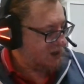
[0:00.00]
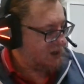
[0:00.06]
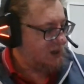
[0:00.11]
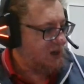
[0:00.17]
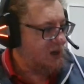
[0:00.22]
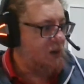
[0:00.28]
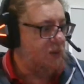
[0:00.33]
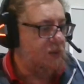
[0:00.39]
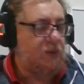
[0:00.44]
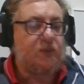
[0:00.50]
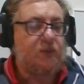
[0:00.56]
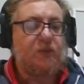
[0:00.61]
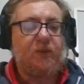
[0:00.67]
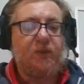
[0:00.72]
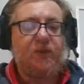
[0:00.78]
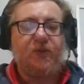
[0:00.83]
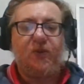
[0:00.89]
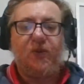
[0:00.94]
Now,
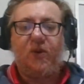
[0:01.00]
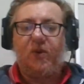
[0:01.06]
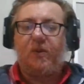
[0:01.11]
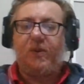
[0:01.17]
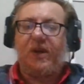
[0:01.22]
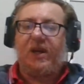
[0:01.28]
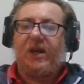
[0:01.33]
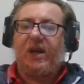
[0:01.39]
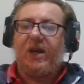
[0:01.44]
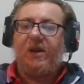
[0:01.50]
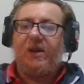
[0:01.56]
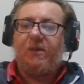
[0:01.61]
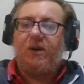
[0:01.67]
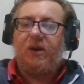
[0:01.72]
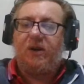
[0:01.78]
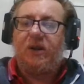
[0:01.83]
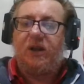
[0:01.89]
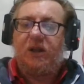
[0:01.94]
before I begin,
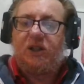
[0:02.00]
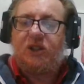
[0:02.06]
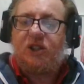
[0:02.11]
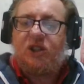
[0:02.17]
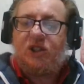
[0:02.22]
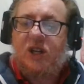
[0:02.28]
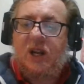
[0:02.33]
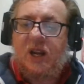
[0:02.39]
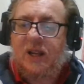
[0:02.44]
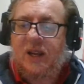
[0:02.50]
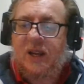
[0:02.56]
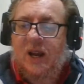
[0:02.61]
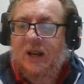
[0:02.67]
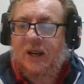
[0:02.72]
I'm going to share